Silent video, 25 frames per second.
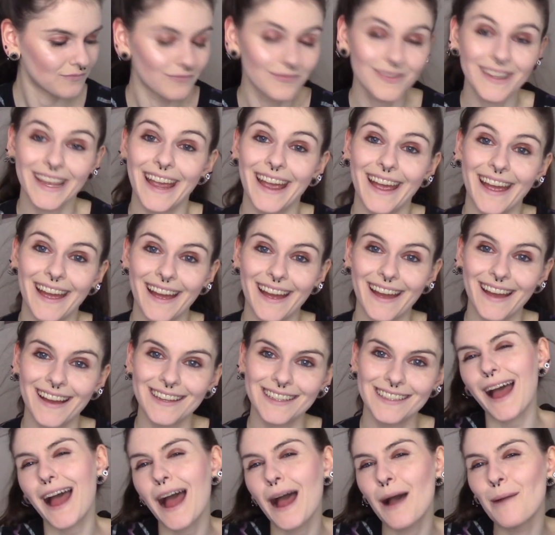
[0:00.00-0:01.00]
Yeah,
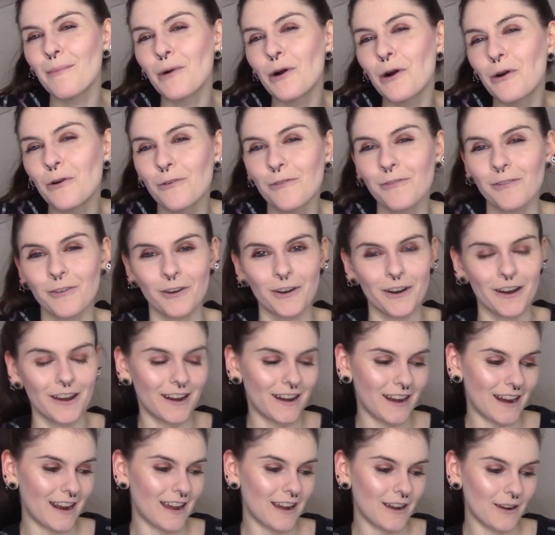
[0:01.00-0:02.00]
I'm over it
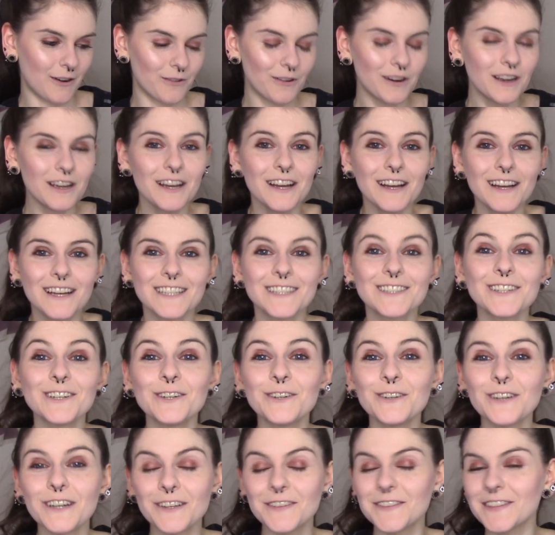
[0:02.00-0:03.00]
now.
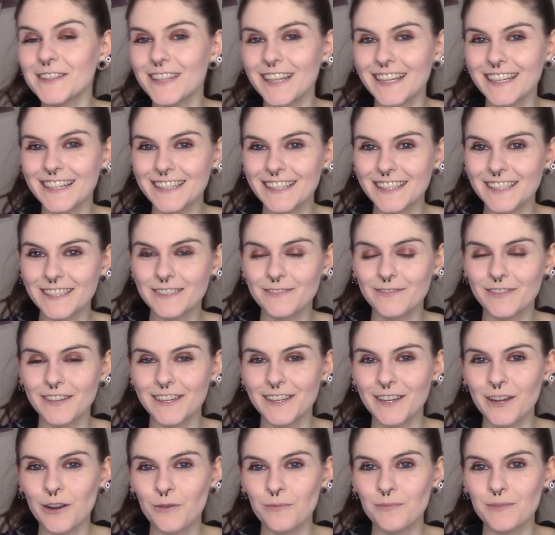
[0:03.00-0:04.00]
So if you like this
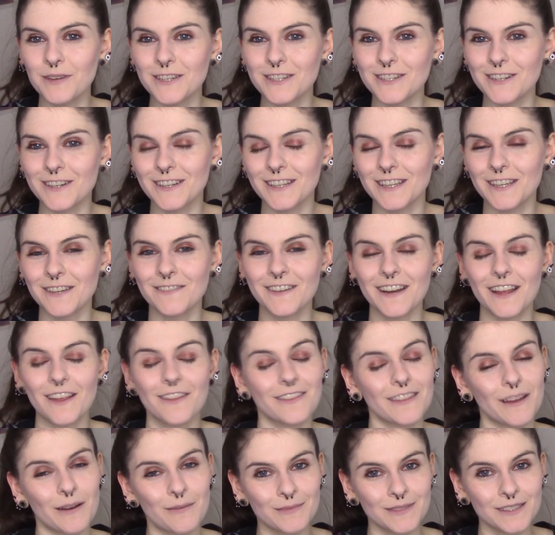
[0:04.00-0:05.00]
video, be sure to give it a
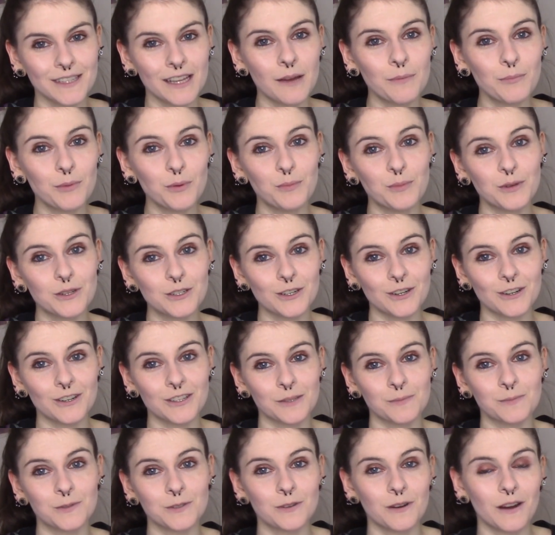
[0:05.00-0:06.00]
thumbs up. Be sure to
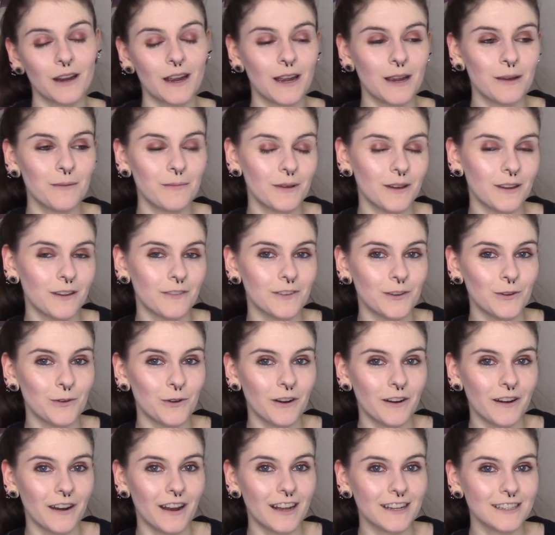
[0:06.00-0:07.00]
subscribe if you
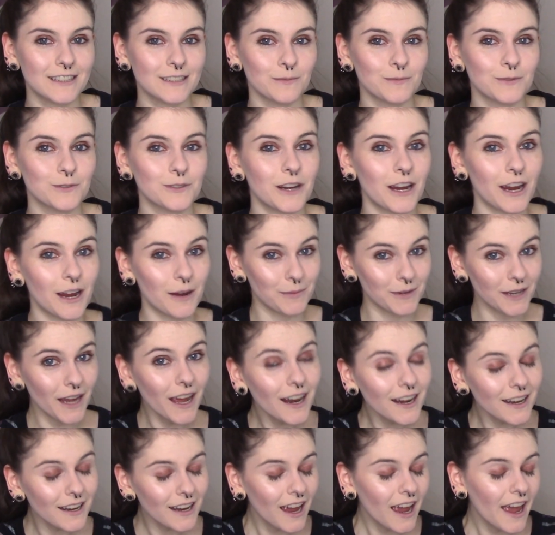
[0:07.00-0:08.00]
are not subscribed
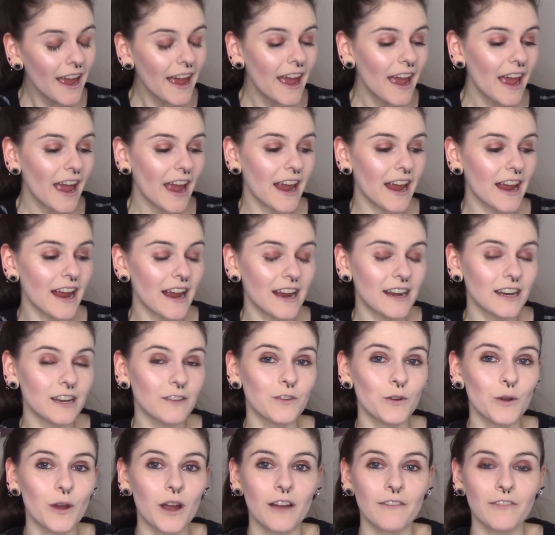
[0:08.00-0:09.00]
yet. And
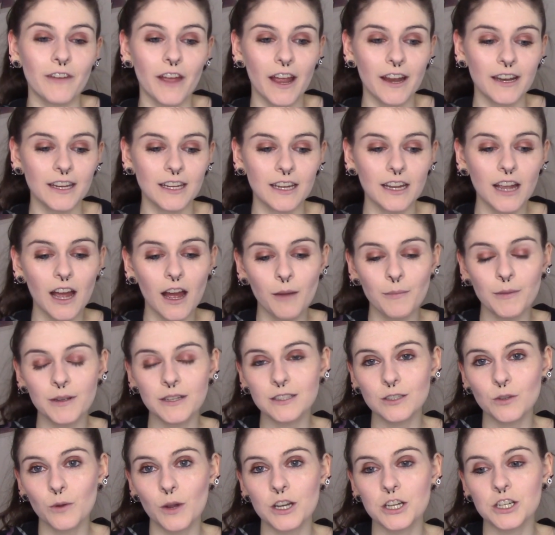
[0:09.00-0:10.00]
if you have any
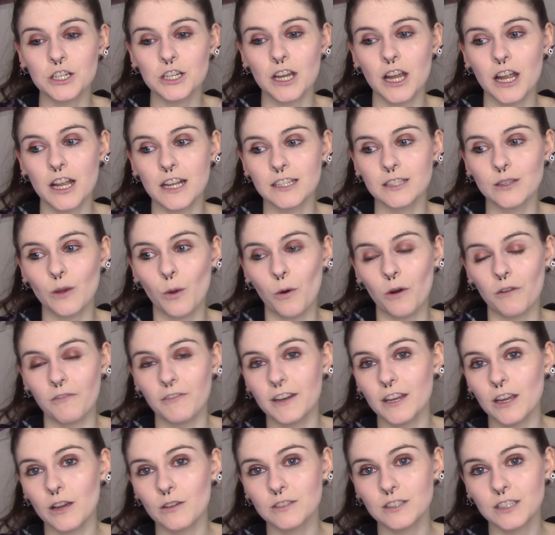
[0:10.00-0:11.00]
comments, questions, or
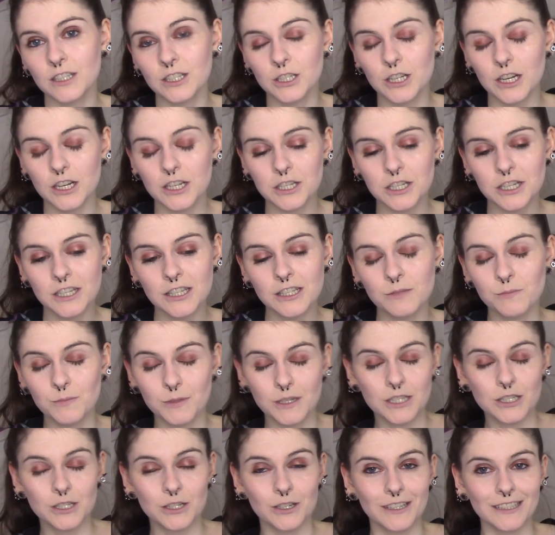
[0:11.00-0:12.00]
video suggestions, be
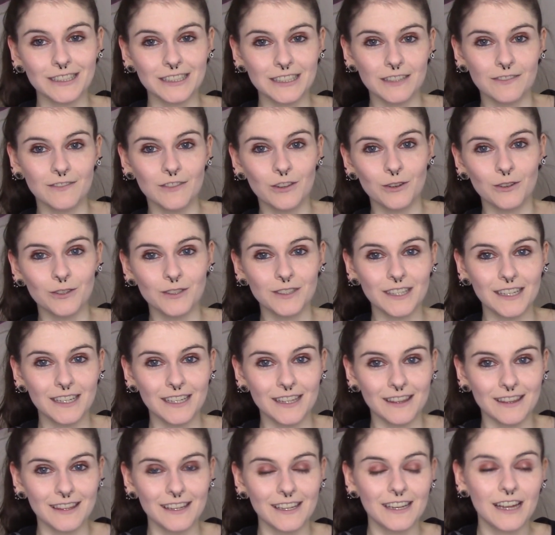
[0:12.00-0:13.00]
sure to leave those
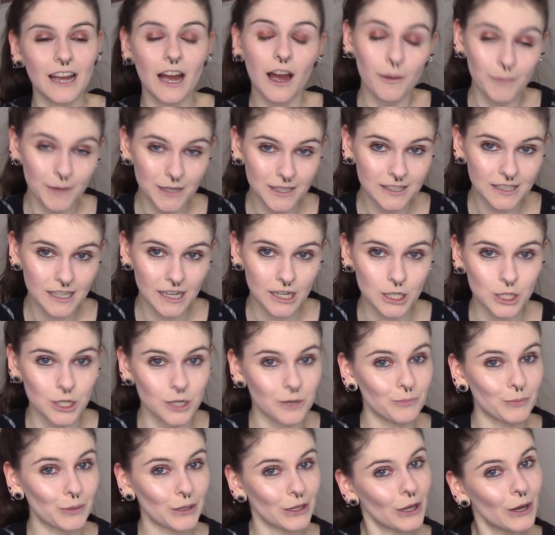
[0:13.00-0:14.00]
in the comment
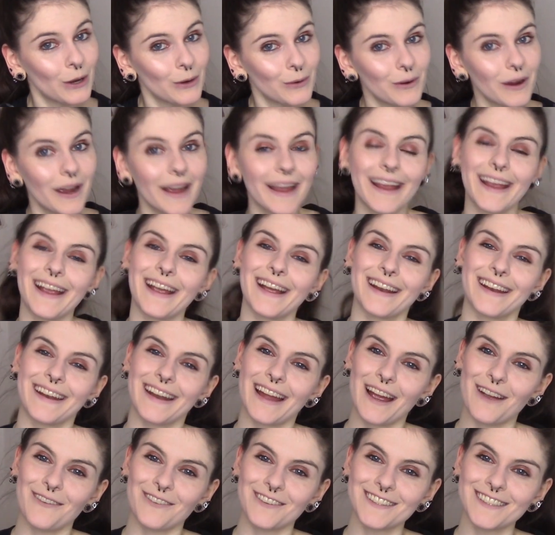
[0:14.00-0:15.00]
section below. And
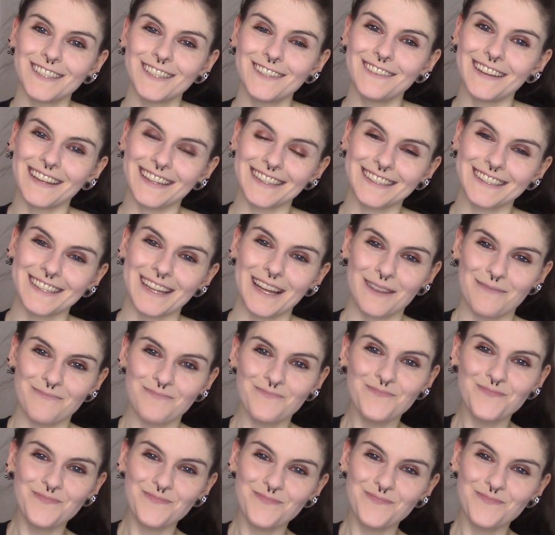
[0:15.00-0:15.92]
I will see you next time.